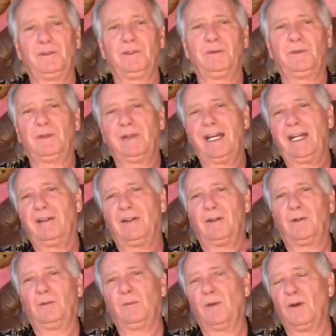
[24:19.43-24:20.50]
do when we had
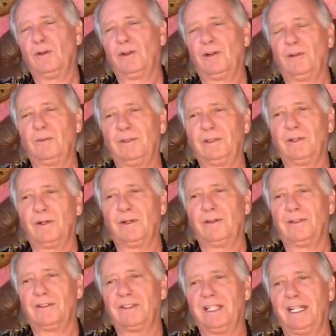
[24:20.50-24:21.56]
our old motorhome, we'd go to
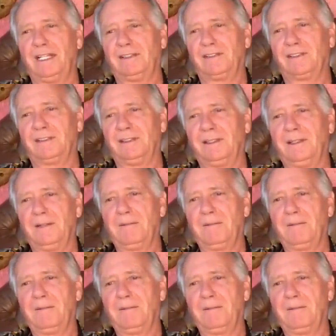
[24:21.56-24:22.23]
the States,